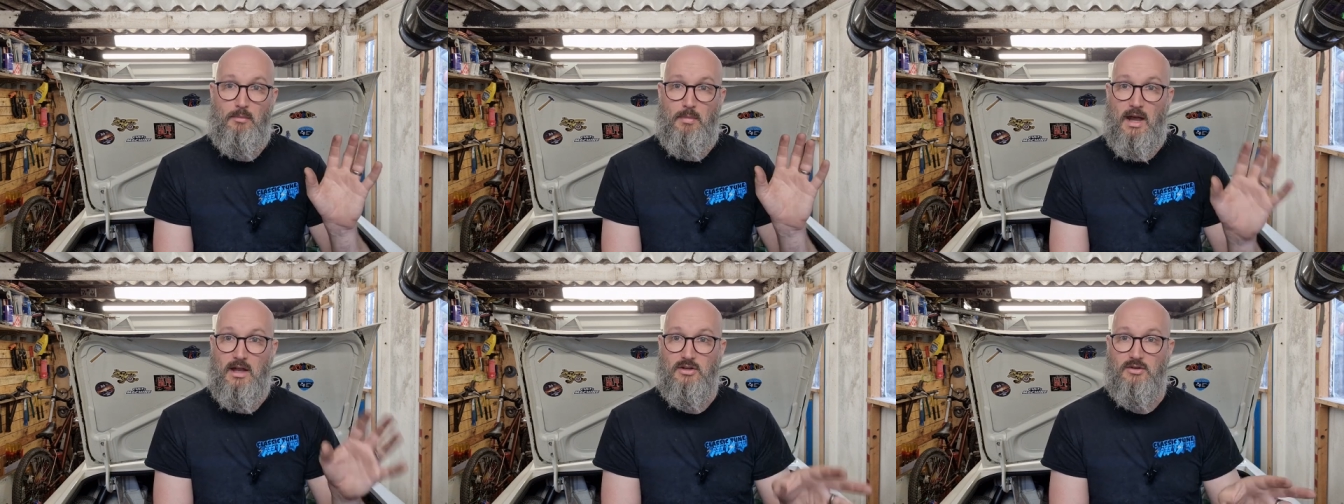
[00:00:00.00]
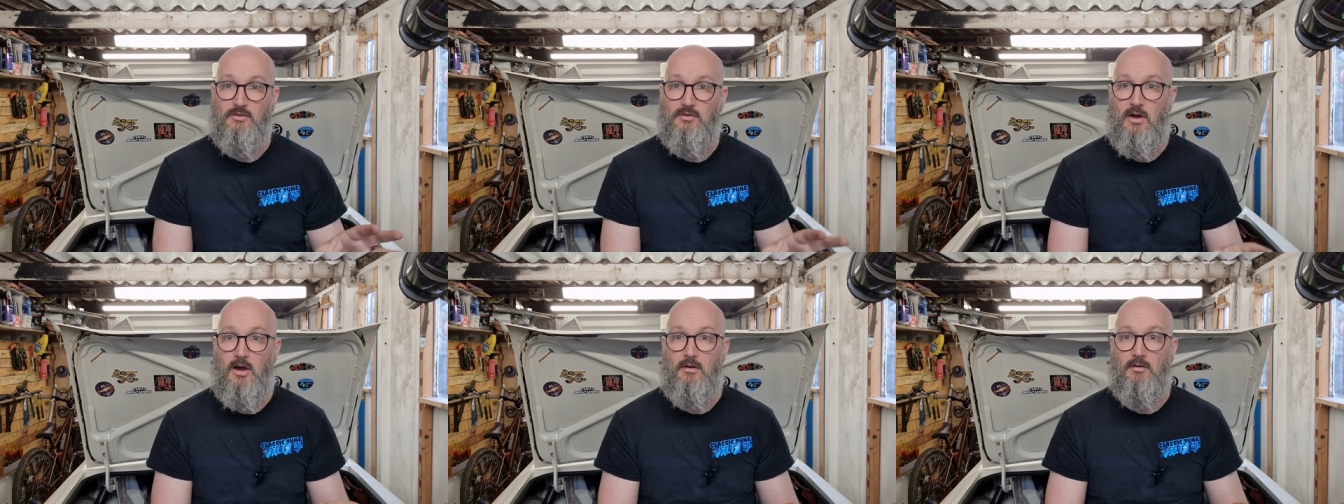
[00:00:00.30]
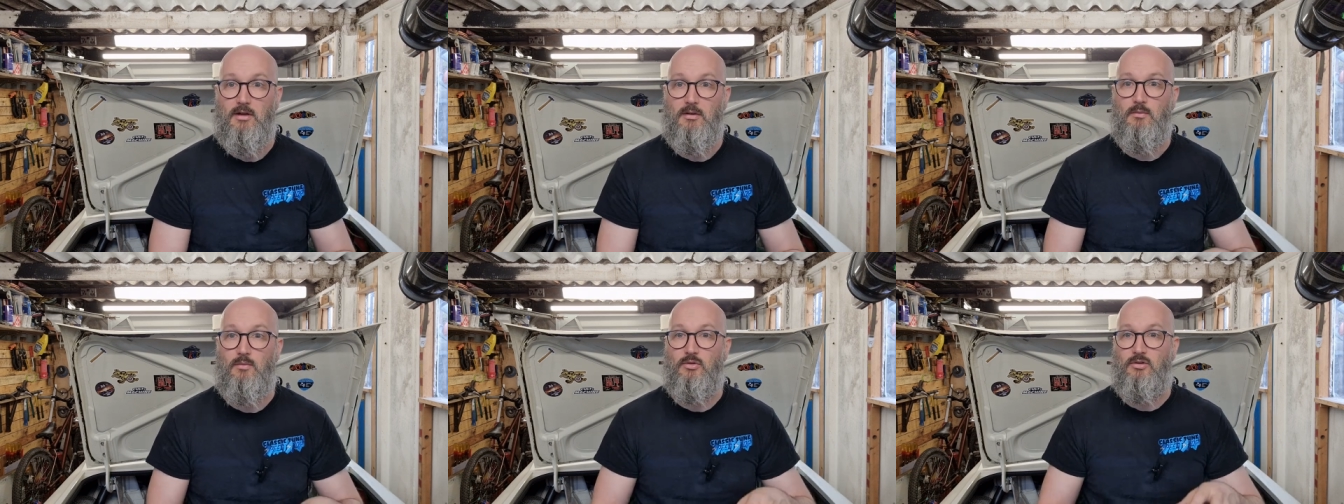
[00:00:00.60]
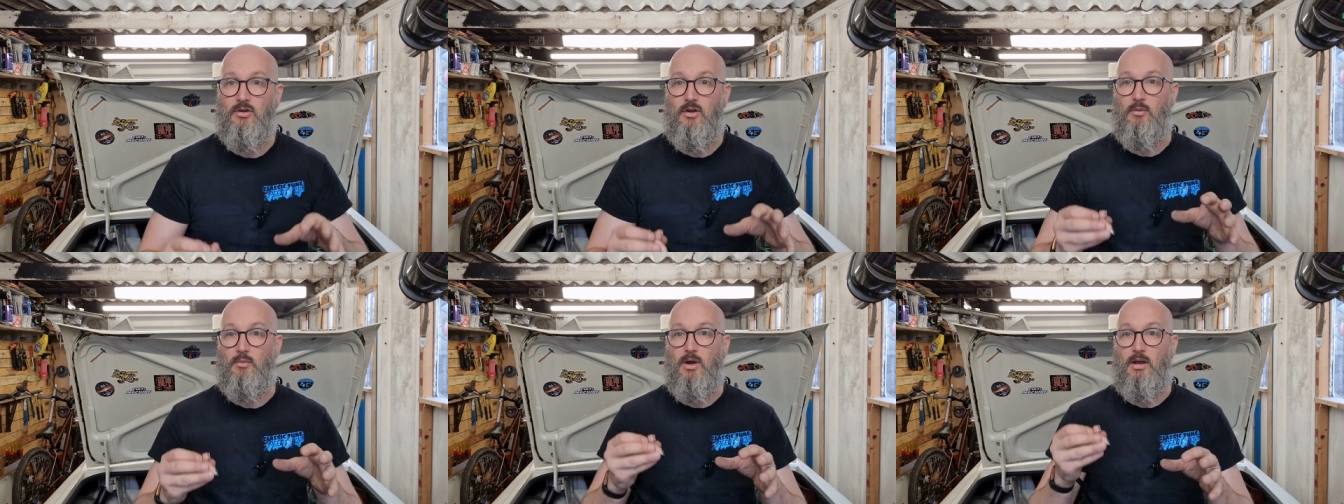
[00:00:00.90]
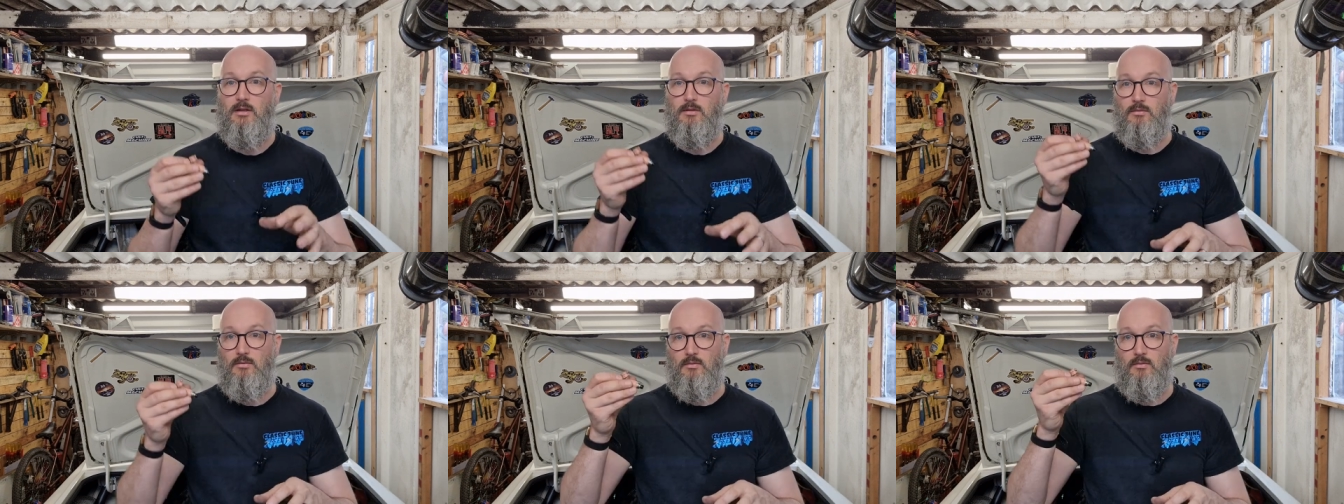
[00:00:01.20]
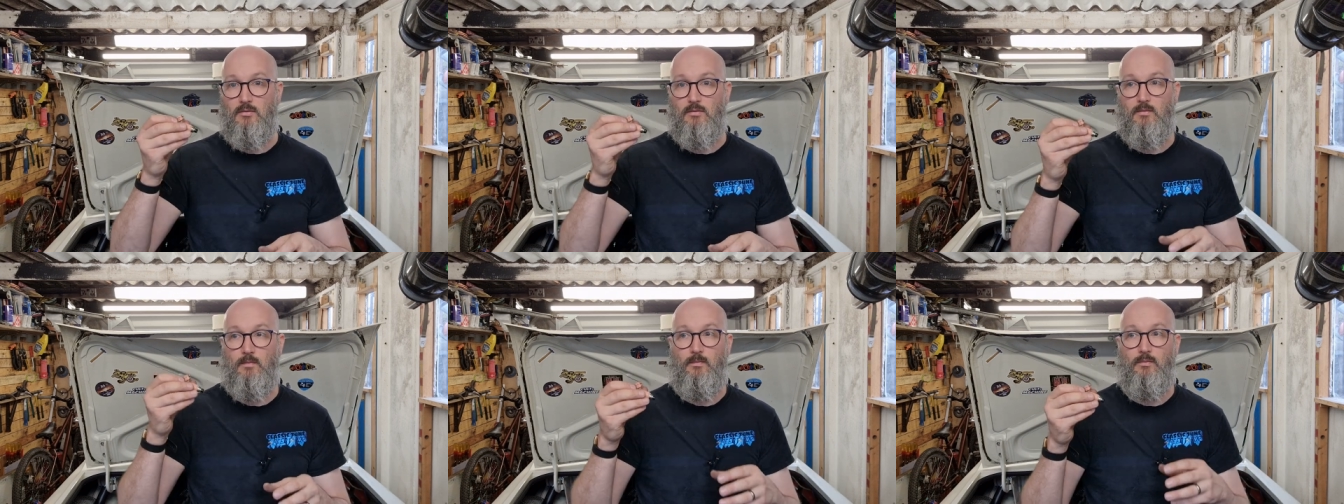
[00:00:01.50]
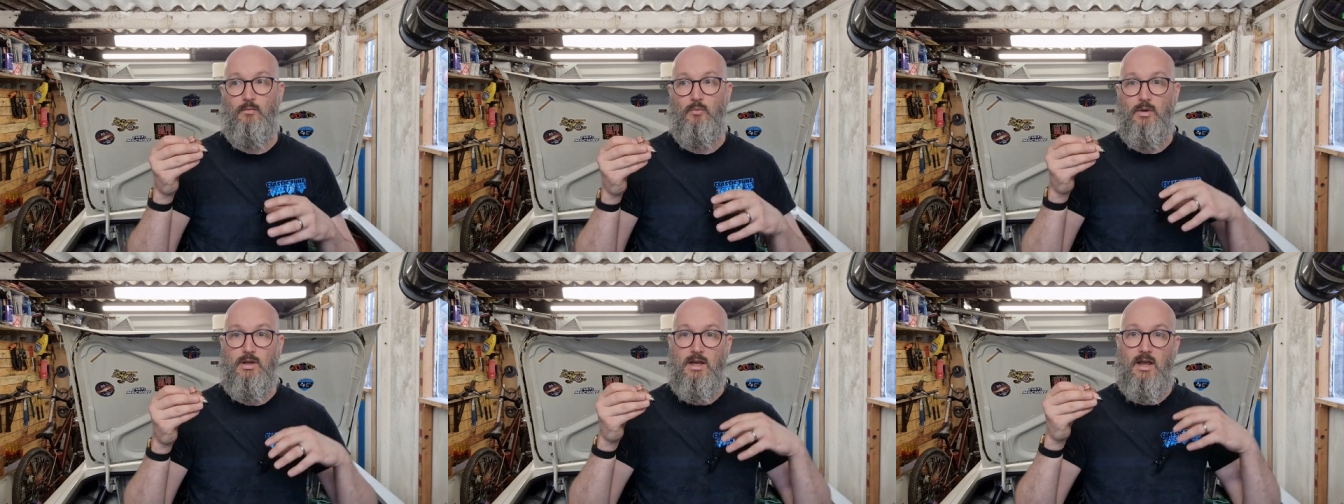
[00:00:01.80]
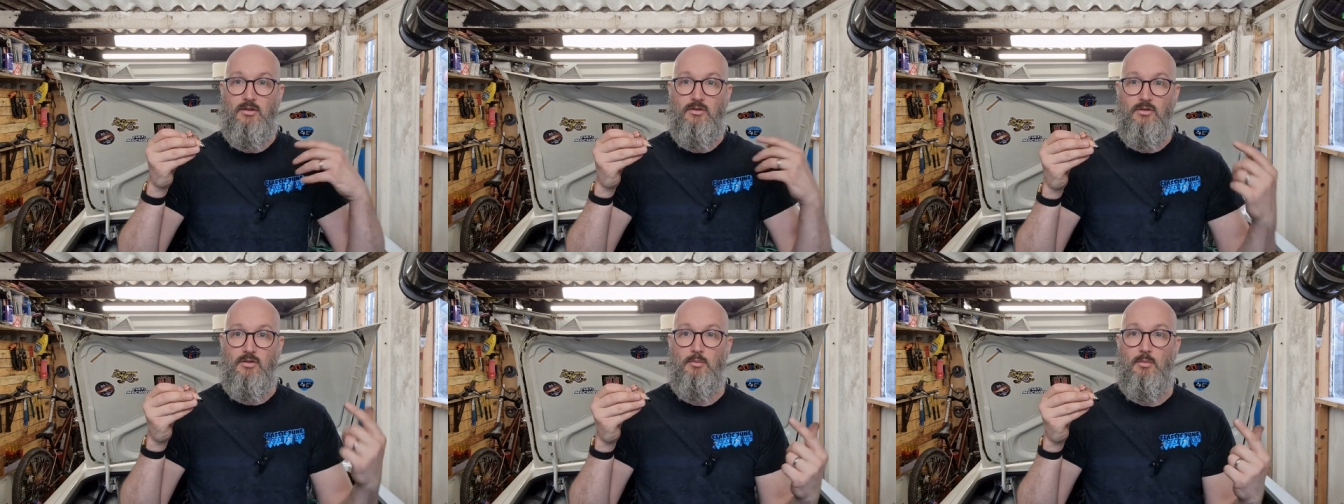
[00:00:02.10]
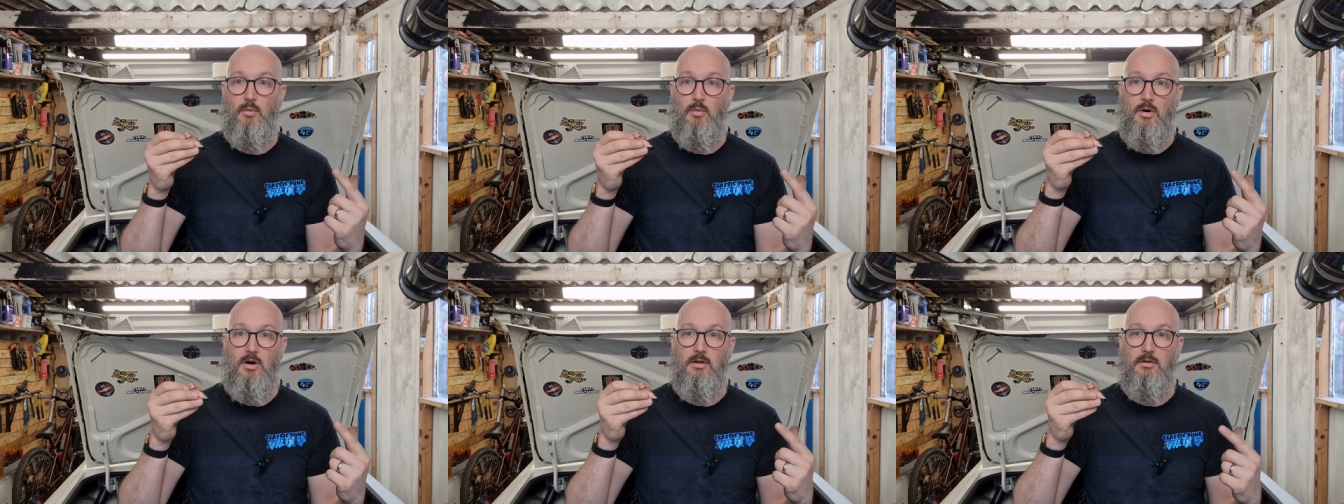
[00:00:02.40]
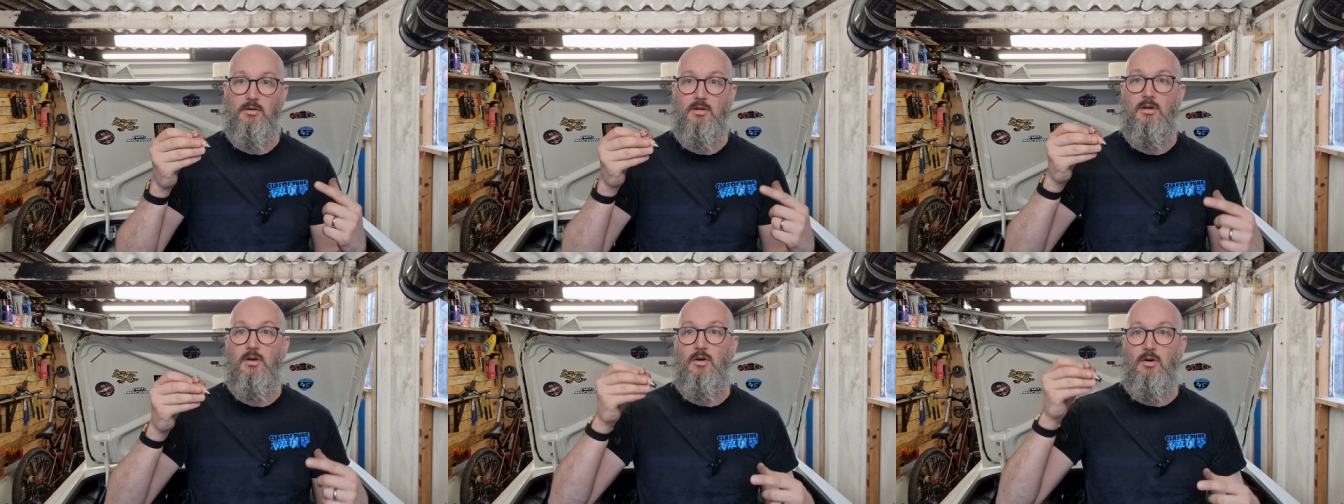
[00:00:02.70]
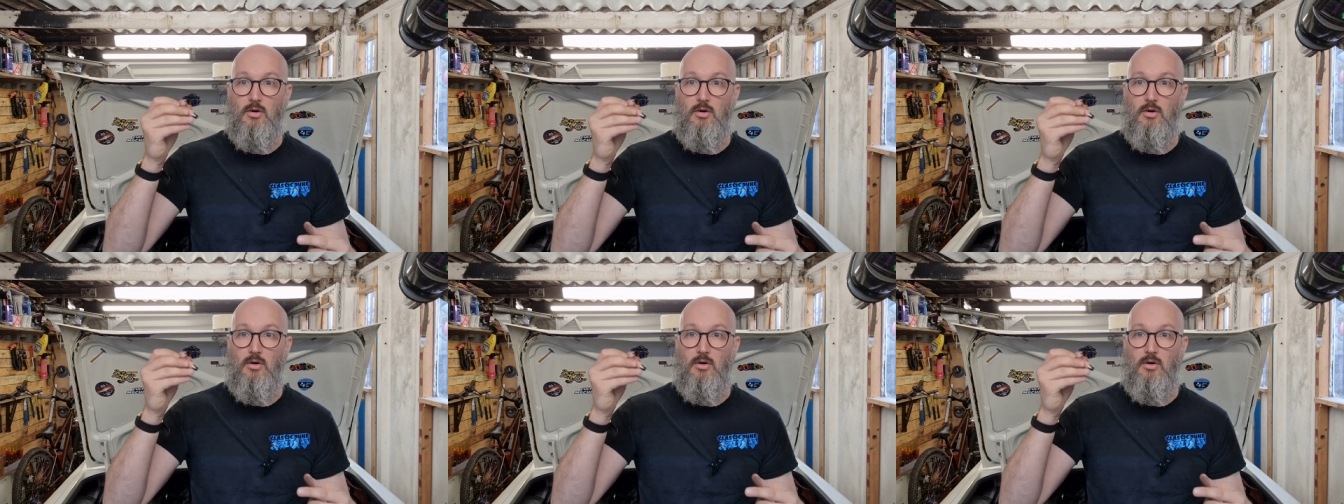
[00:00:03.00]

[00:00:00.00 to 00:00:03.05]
batch fire it, so when we get to number one,